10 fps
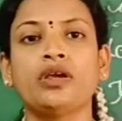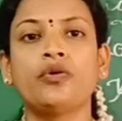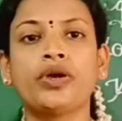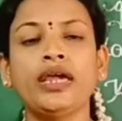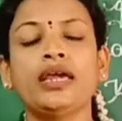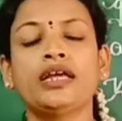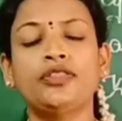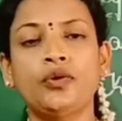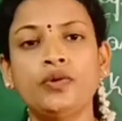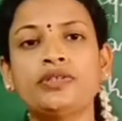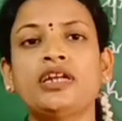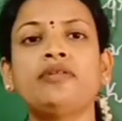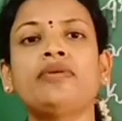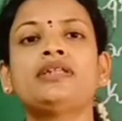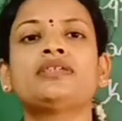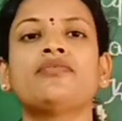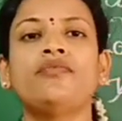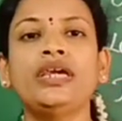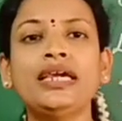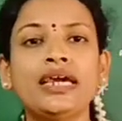Okay, those animals
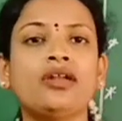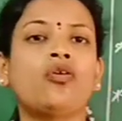we can